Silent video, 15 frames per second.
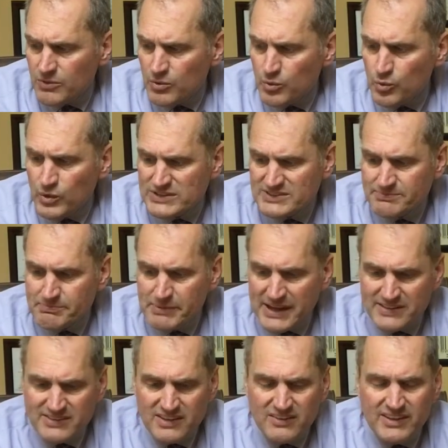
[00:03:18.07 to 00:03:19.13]
what's
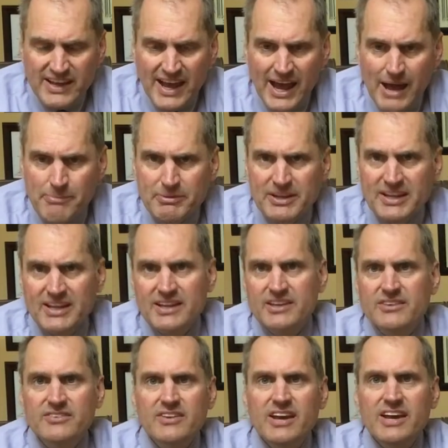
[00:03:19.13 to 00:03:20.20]
basically happening
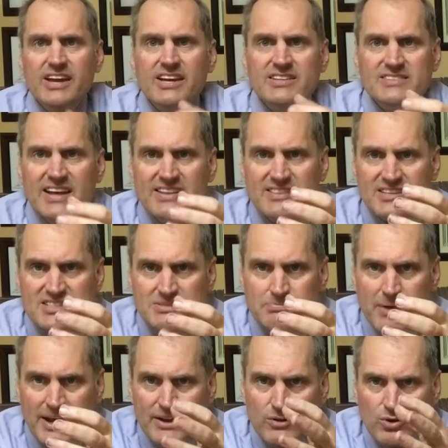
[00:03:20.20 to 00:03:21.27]
is that the
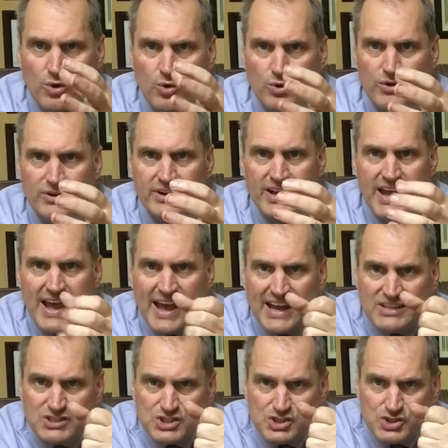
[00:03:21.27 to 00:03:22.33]
spinal cord
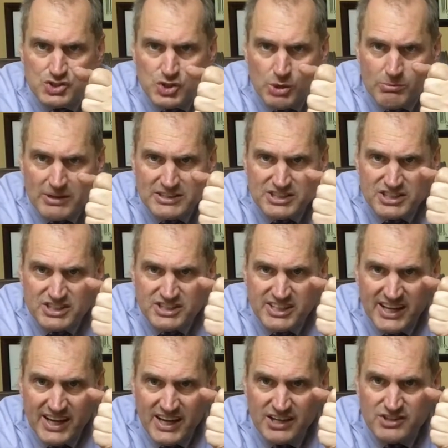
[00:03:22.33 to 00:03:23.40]
has so much
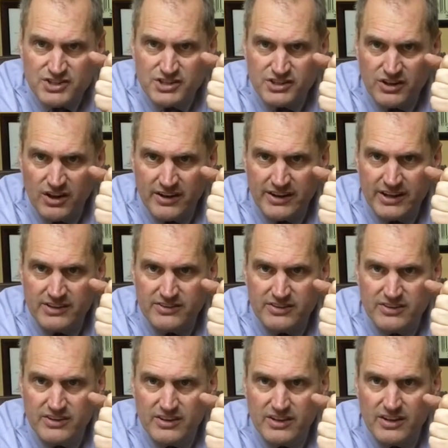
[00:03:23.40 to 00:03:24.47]
tension on it
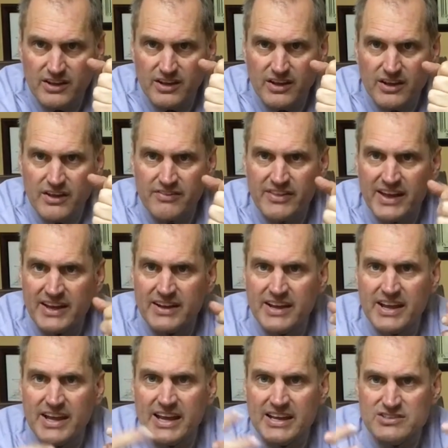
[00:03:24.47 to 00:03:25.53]
that
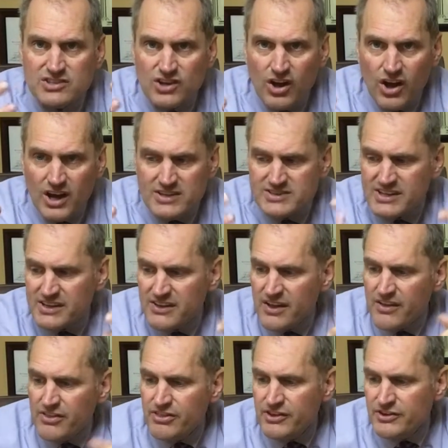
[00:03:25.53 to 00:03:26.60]
it's causing
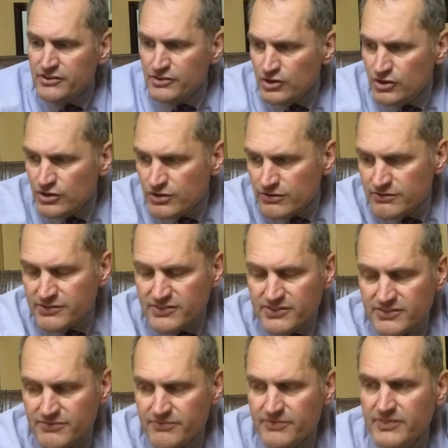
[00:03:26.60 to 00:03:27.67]
the
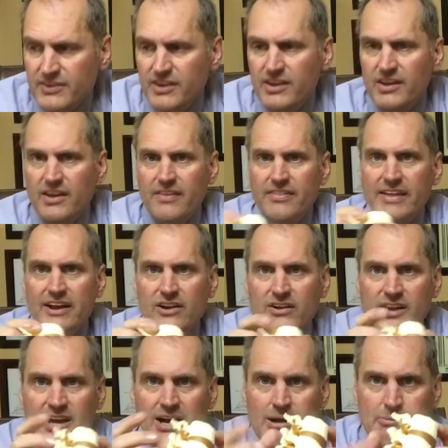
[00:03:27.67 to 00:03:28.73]
nerves that are
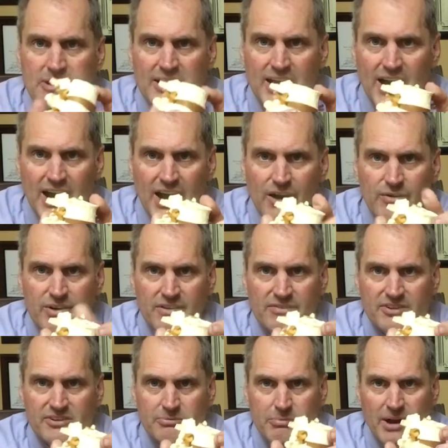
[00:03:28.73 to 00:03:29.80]
coming out of
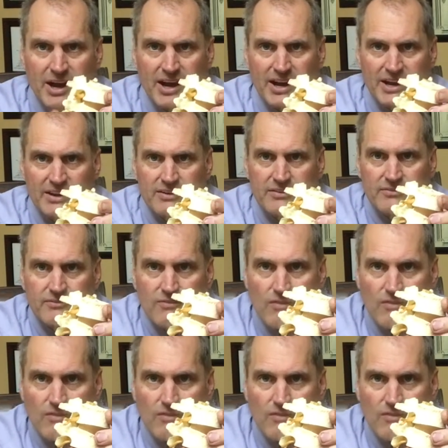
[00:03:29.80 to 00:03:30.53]
the spine